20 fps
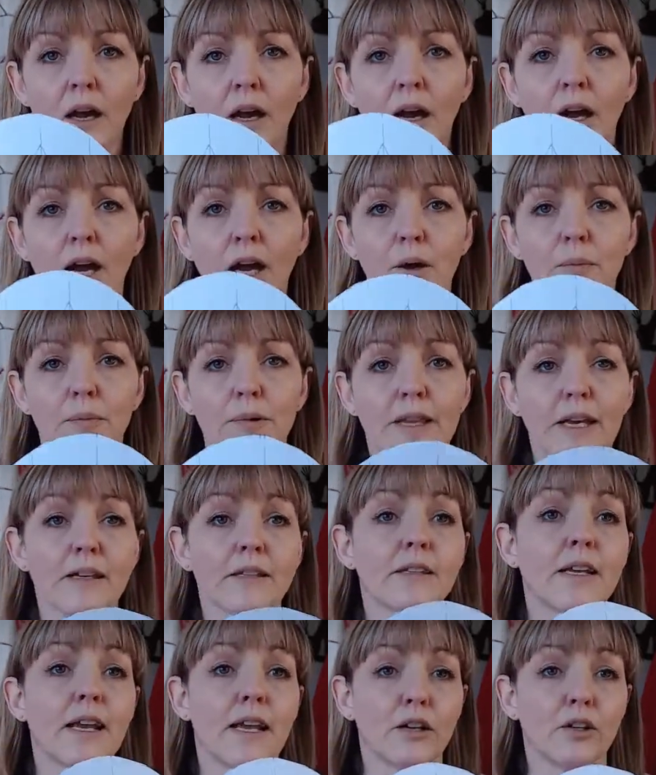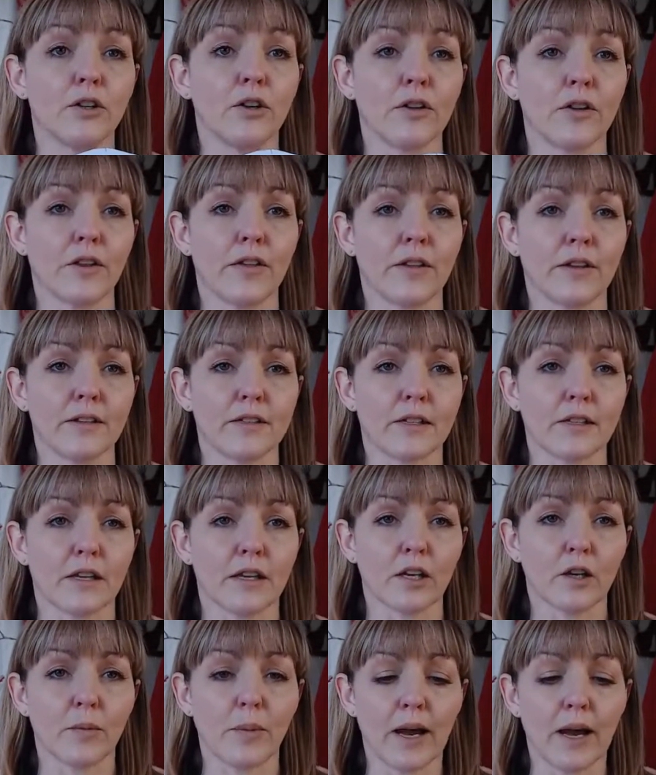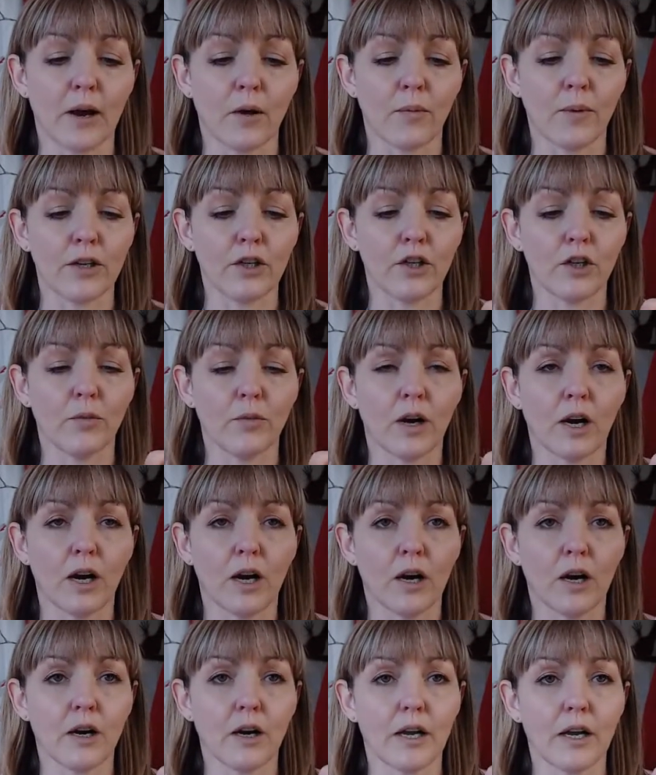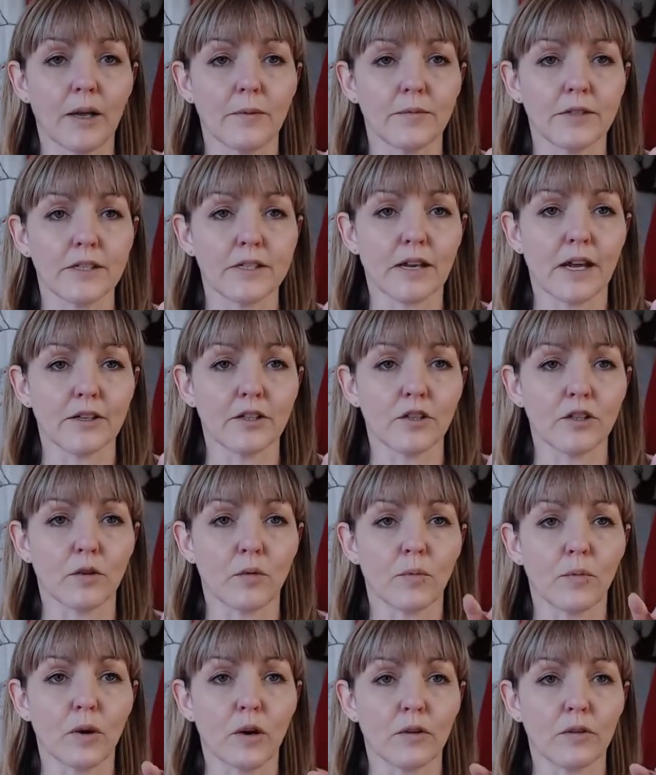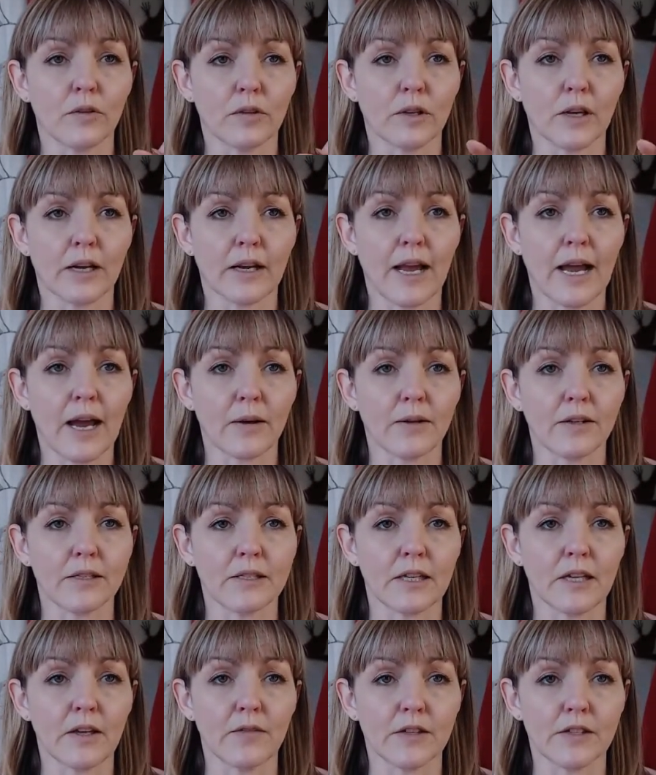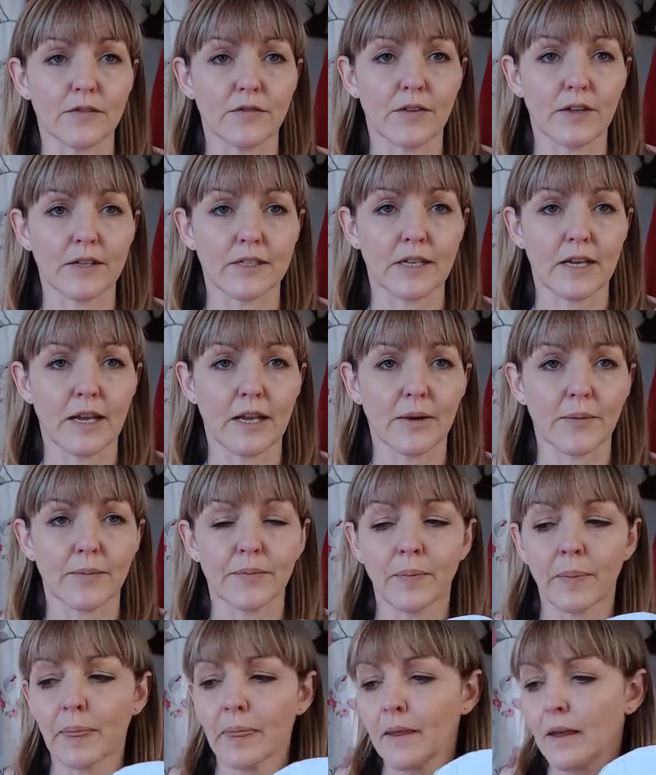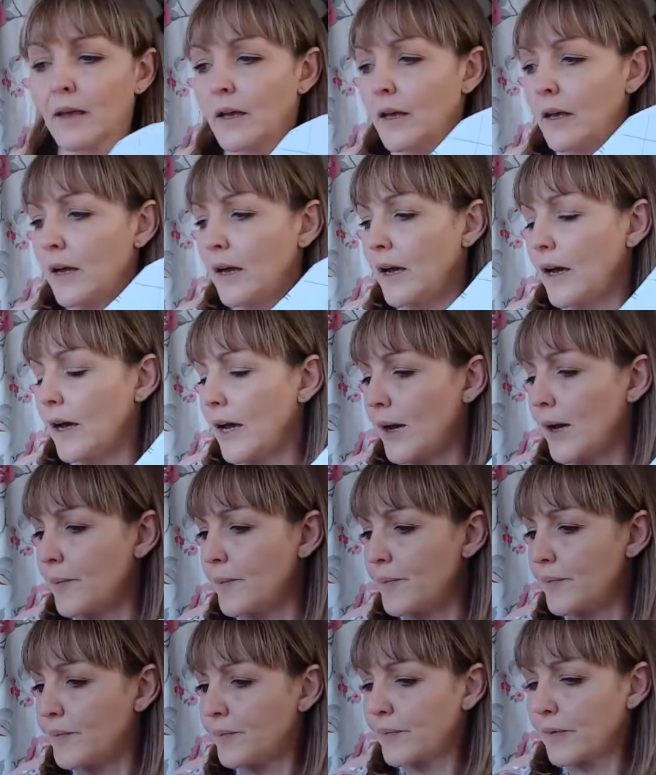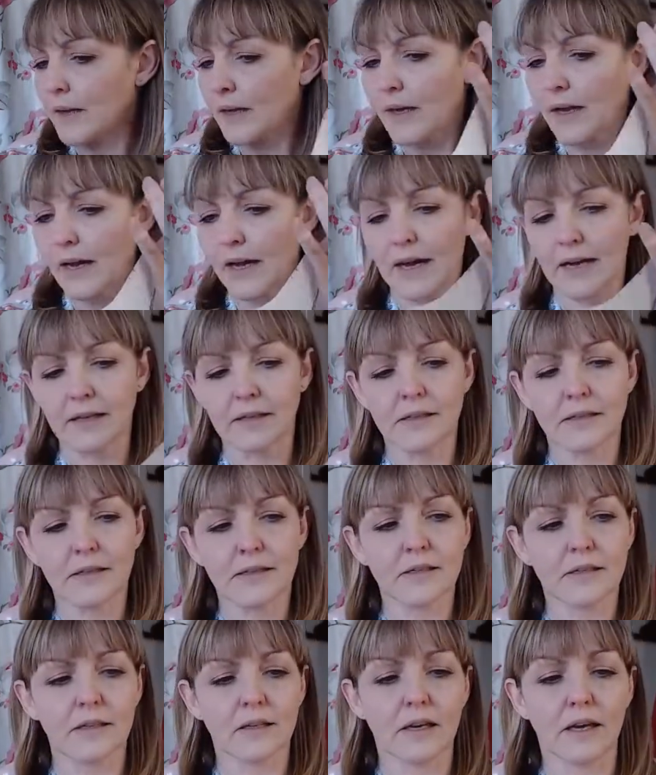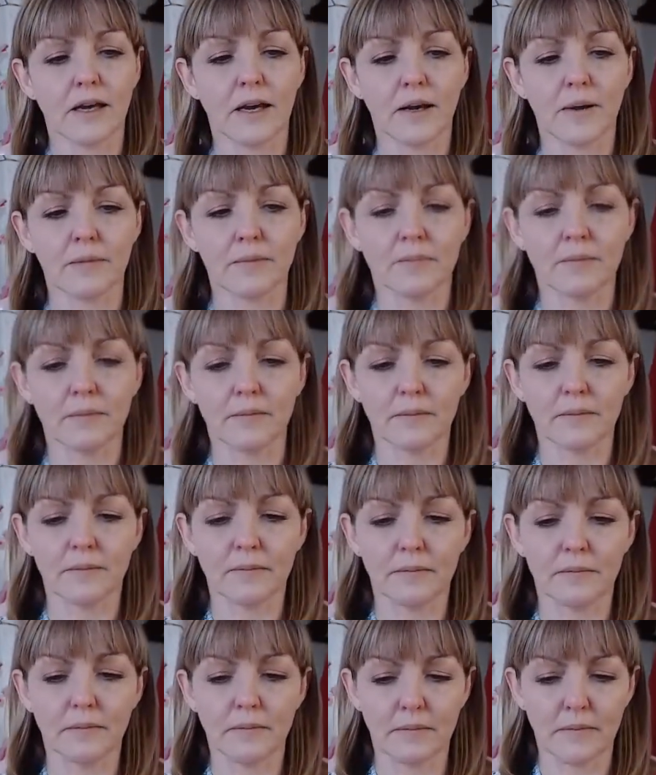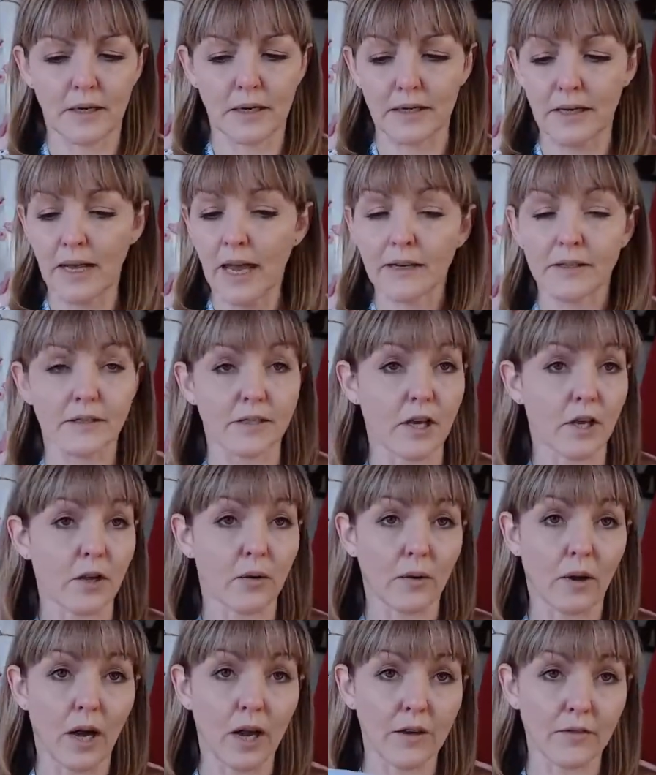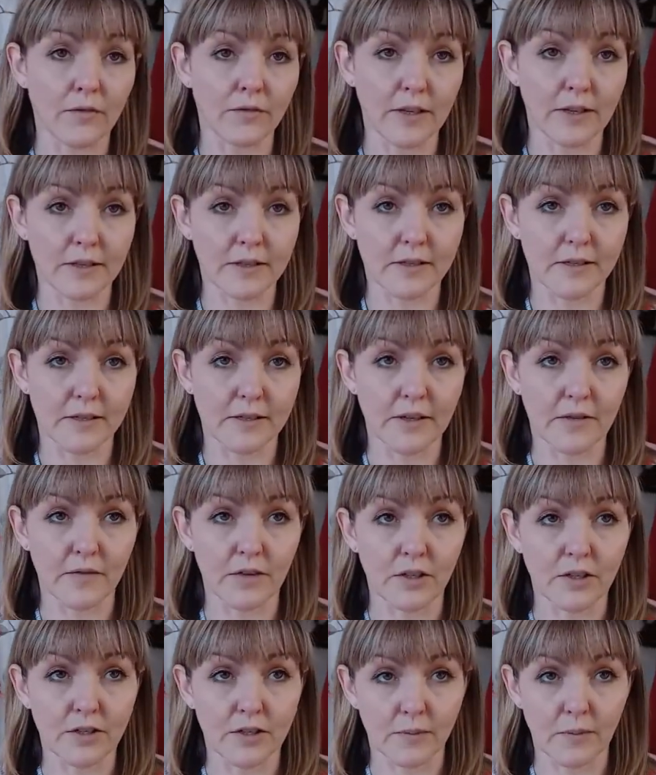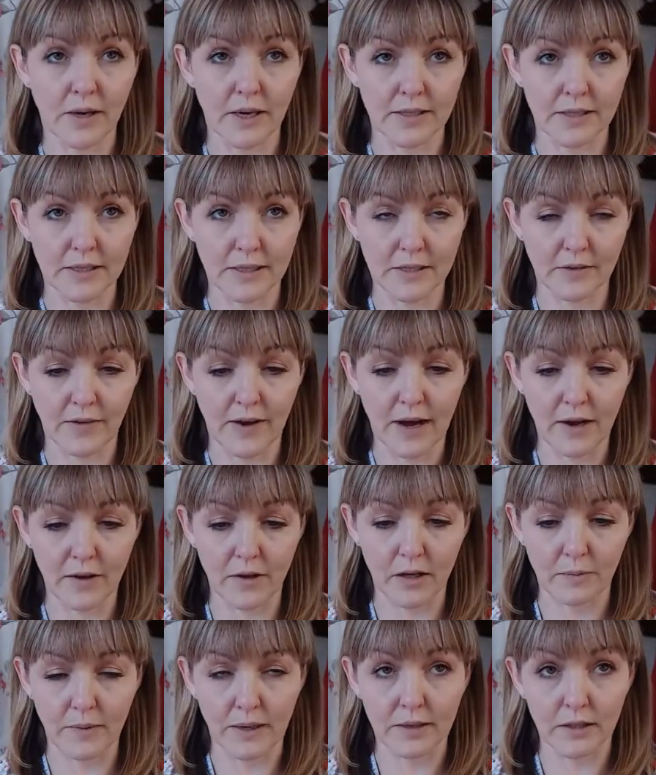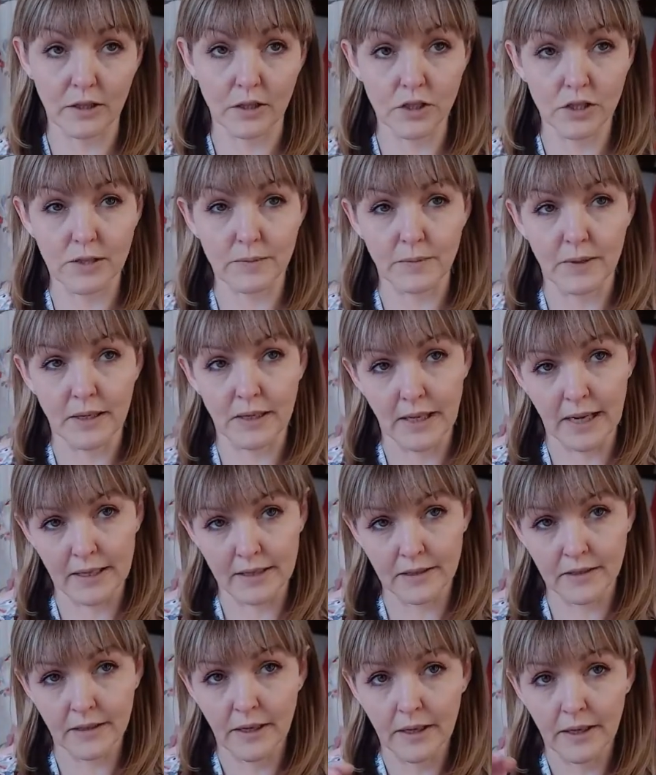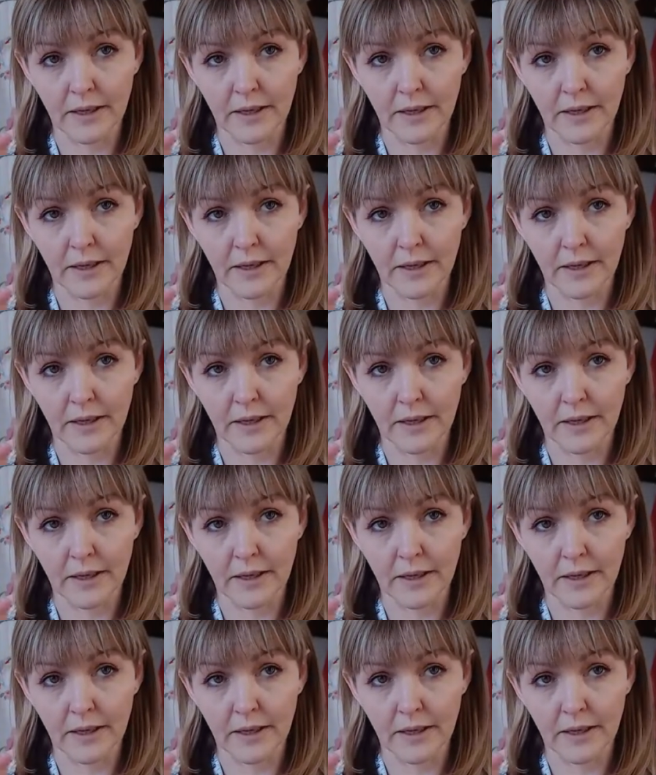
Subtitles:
But that's, again, another thing to think about when you are deciding on kind of how your sleeve is fitting. And yeah, so hopefully this has given you some ideas of how you can make the adjustment. And